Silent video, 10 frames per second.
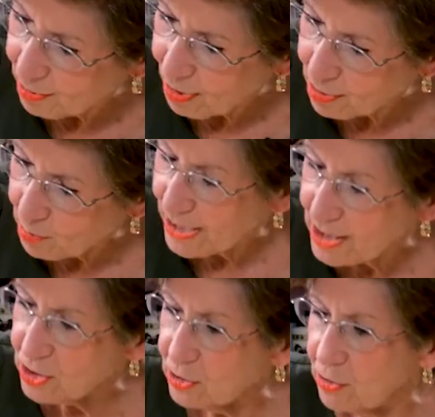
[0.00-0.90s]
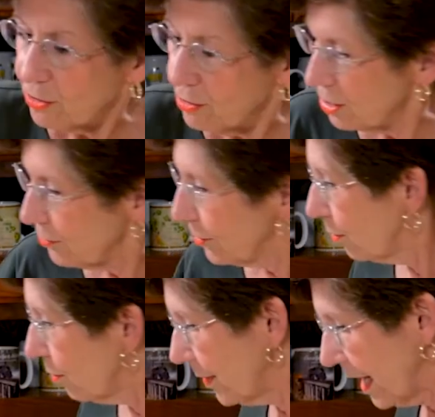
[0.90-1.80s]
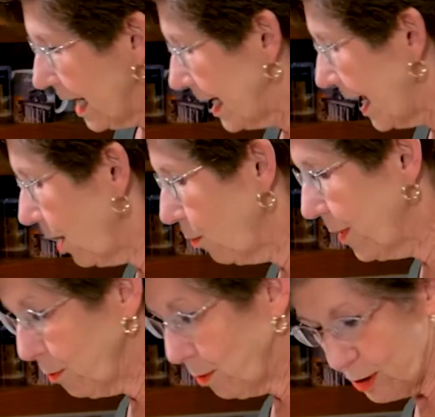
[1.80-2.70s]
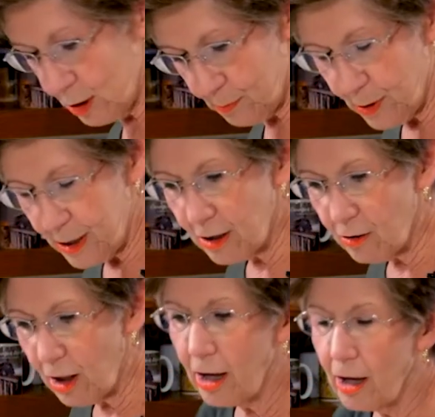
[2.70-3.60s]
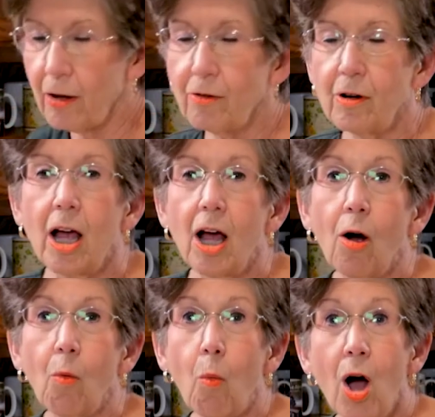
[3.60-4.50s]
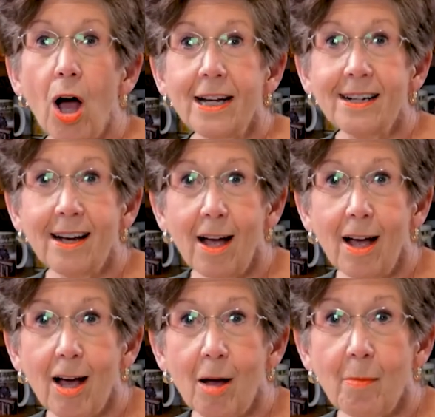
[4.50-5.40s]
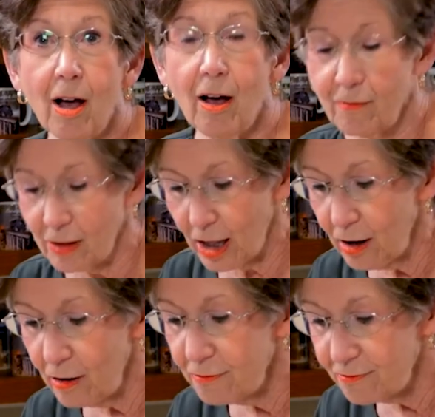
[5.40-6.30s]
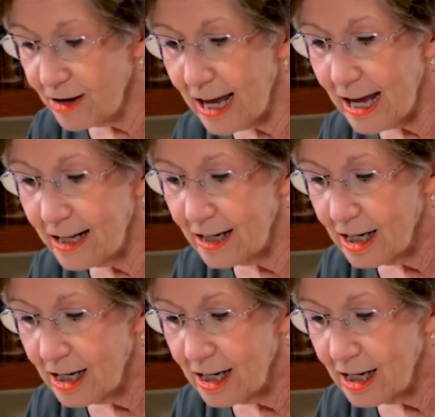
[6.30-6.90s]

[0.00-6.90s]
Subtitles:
all about 2/3 full. Now we will sprinkle on 1 cup of low-fat